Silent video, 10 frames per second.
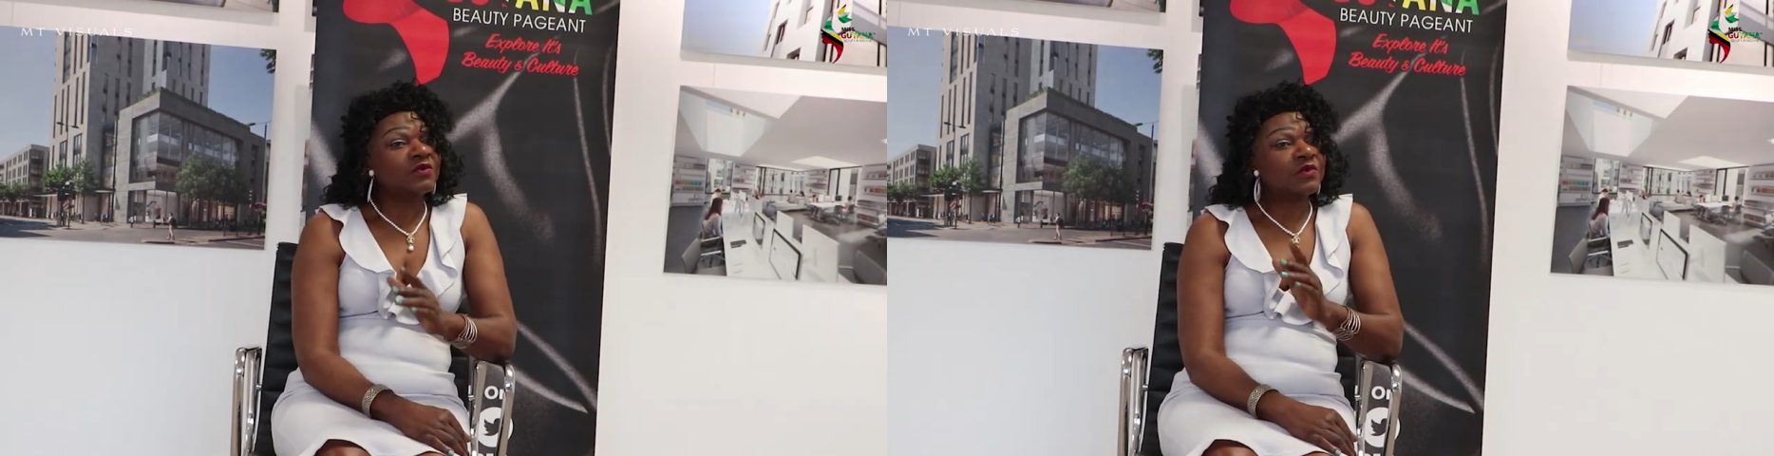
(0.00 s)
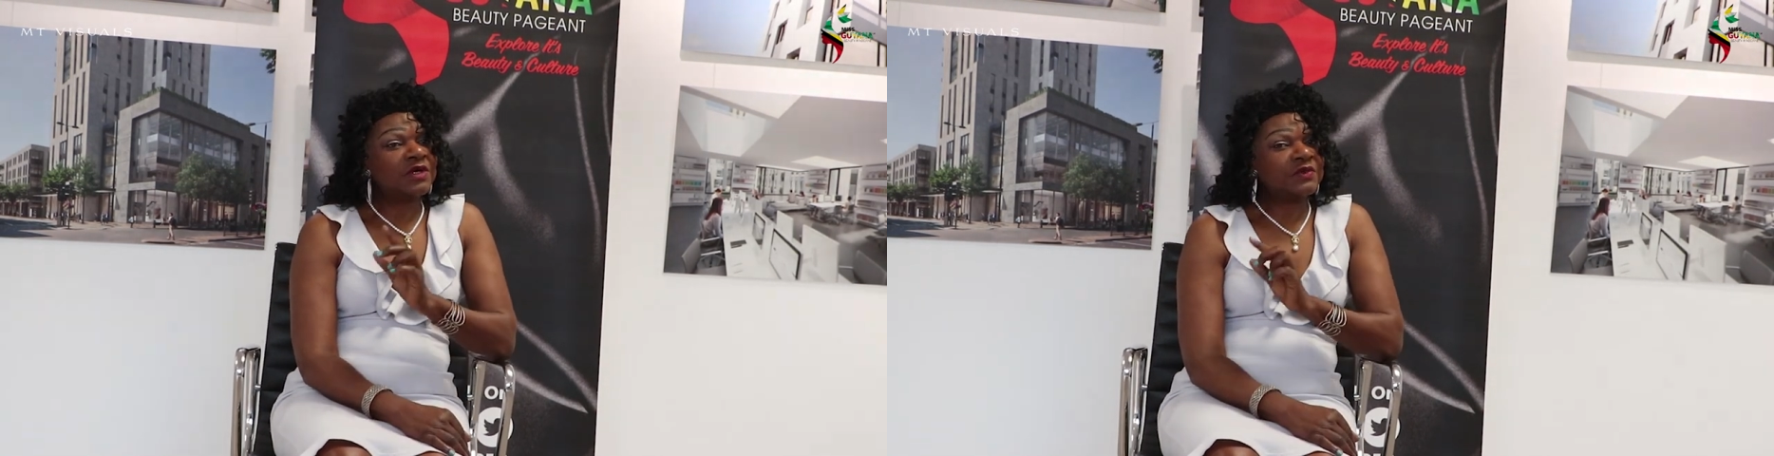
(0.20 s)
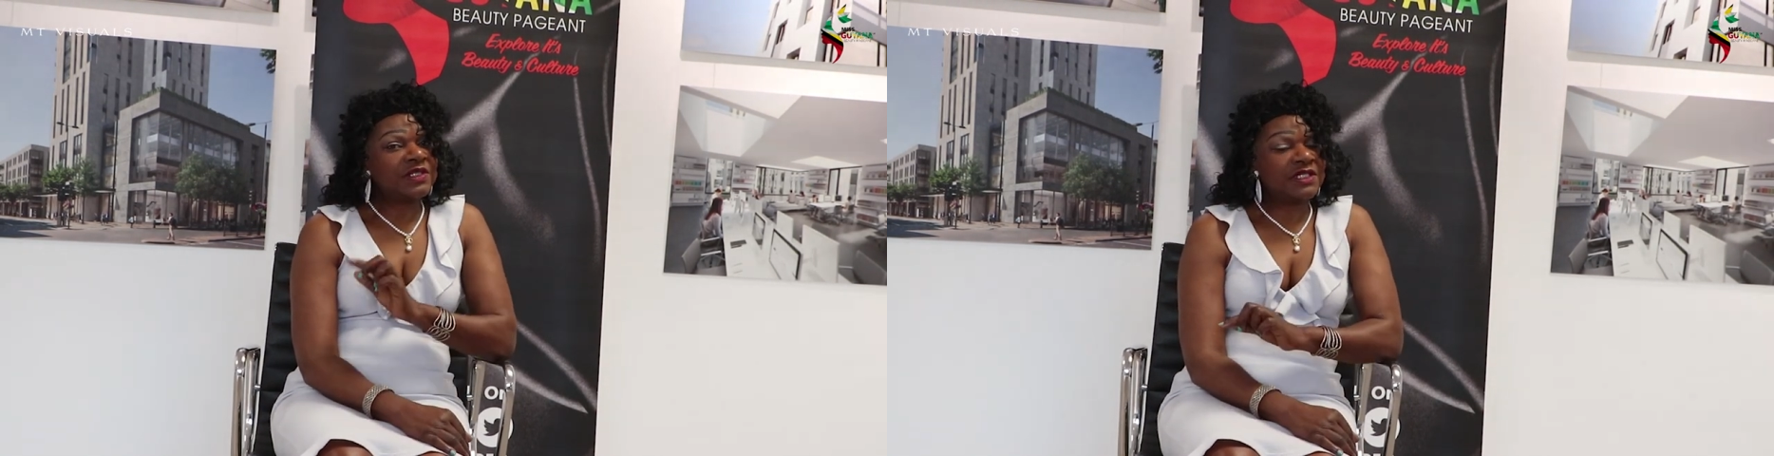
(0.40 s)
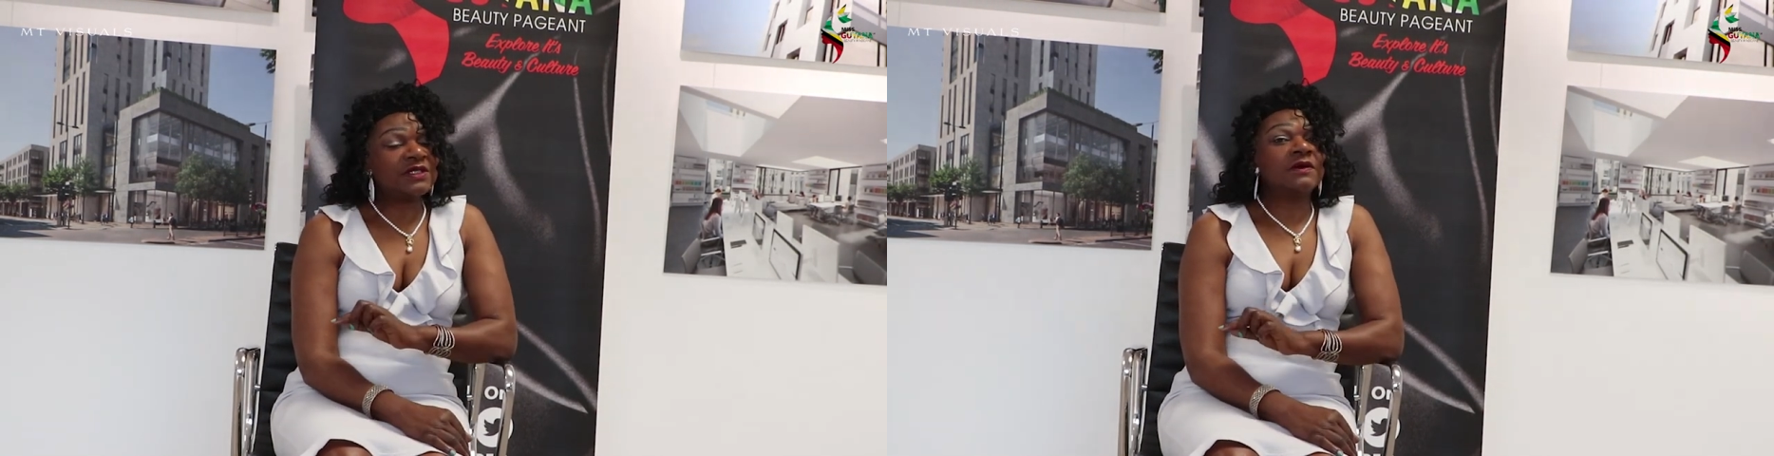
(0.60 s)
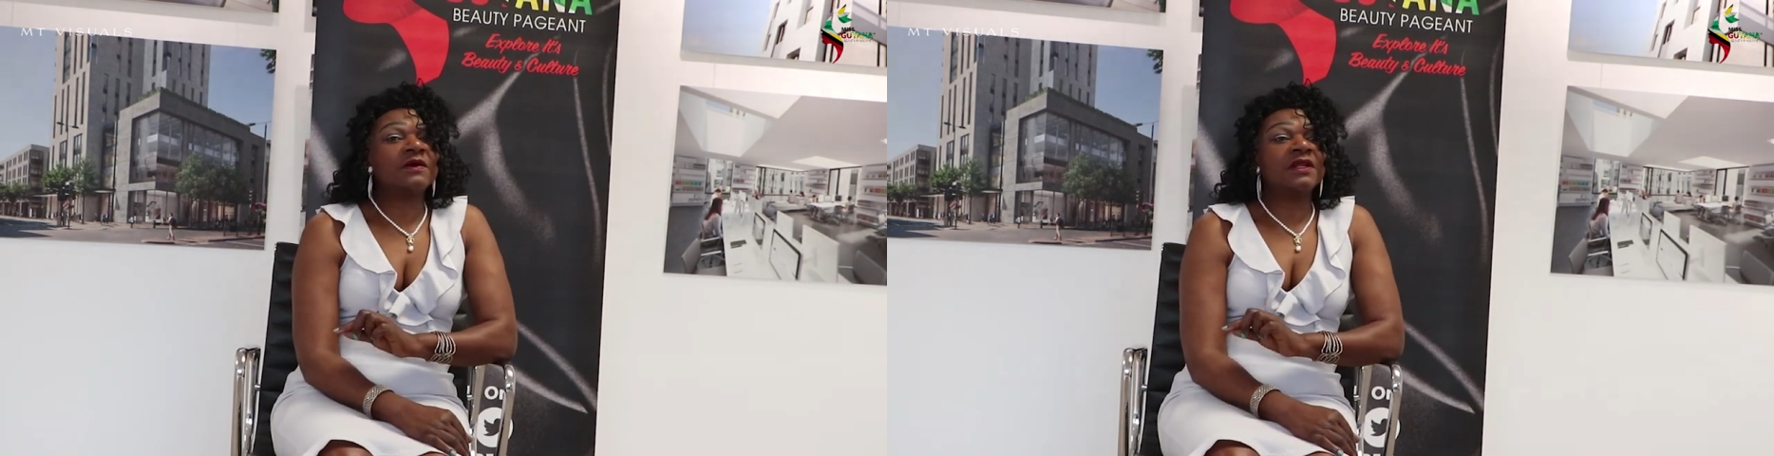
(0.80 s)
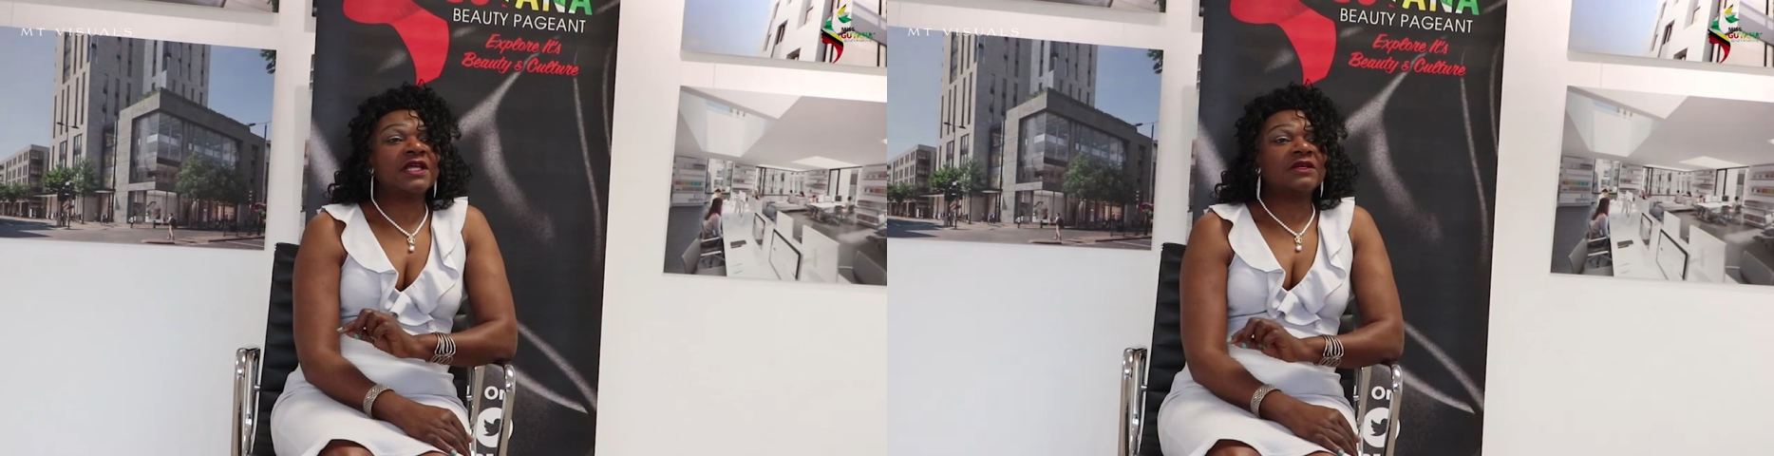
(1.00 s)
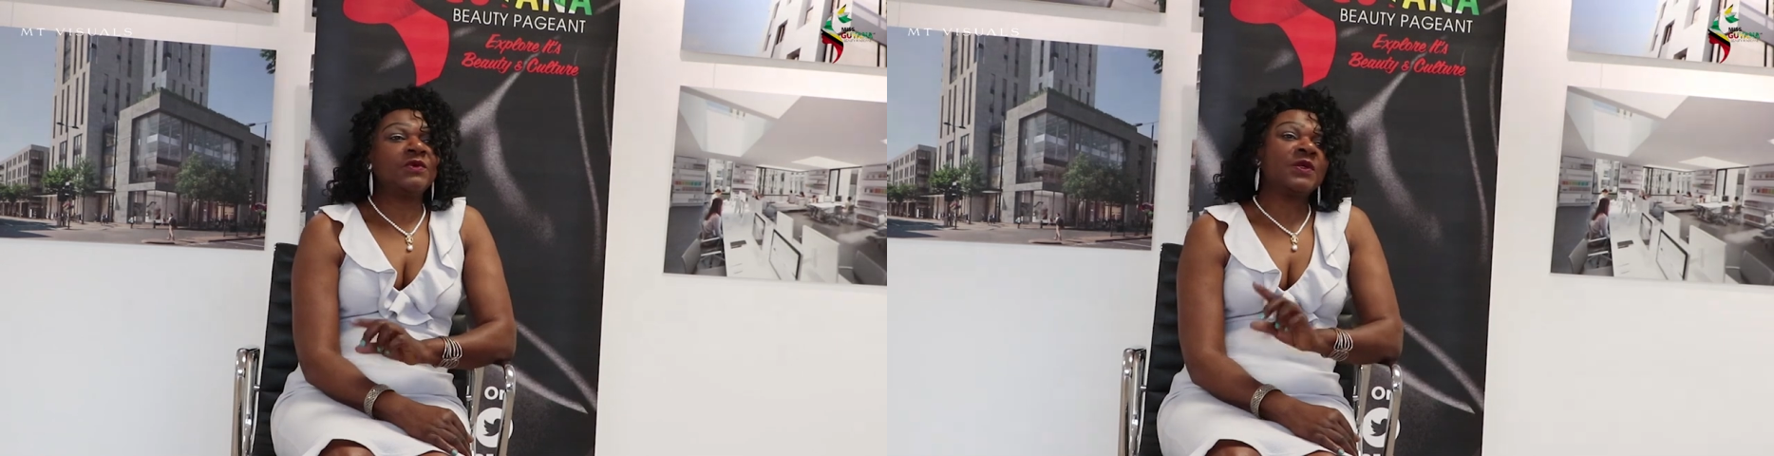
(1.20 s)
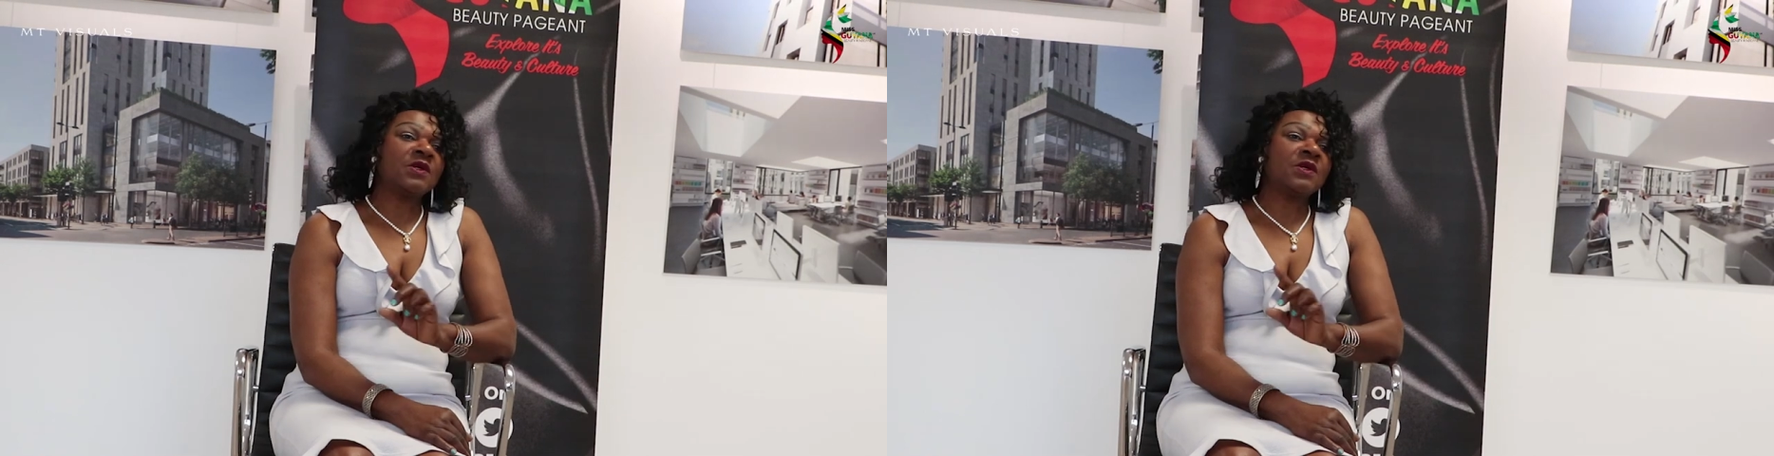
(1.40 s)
While we did the online queen,